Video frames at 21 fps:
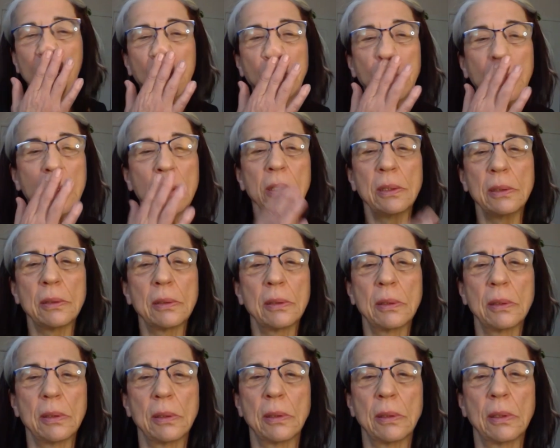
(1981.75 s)
wouldn't.
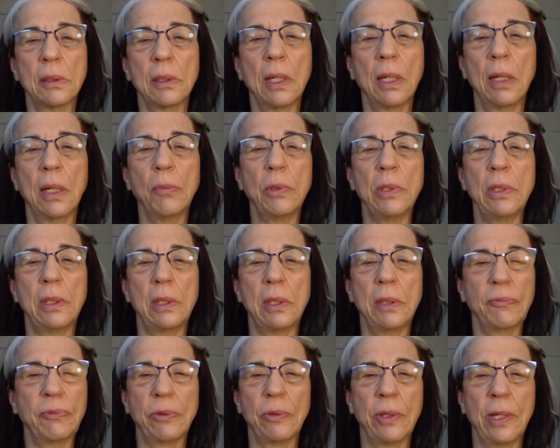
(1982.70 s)
I wouldn't
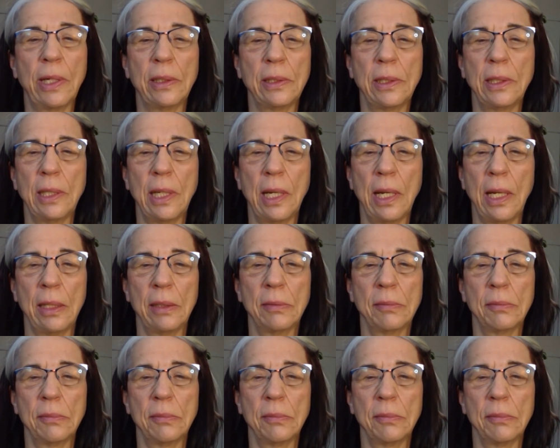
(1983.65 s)
differentiate.